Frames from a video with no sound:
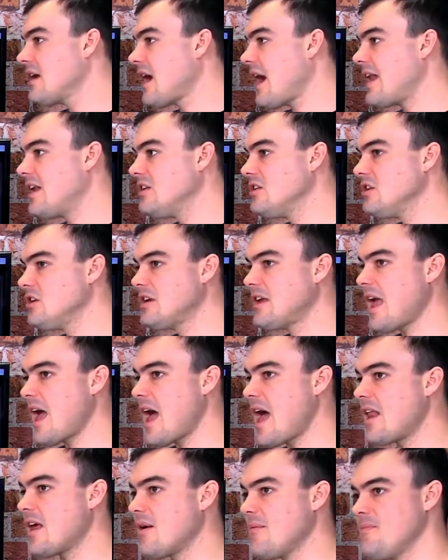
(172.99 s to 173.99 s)
kind of look
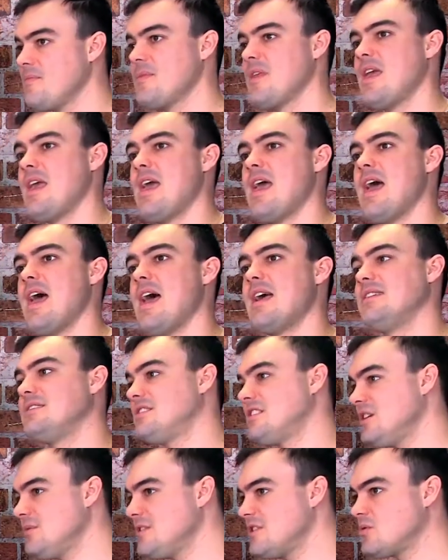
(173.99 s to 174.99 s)
at them and
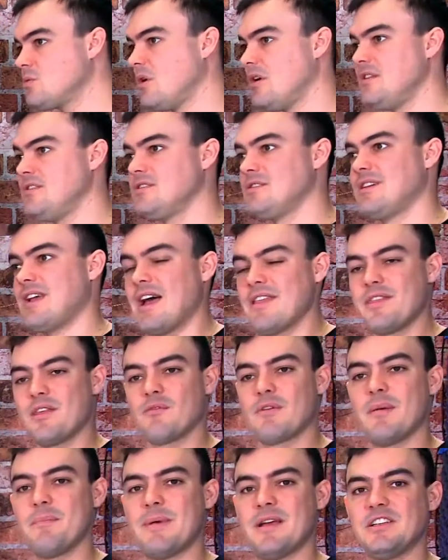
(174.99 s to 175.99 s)
see which one's got the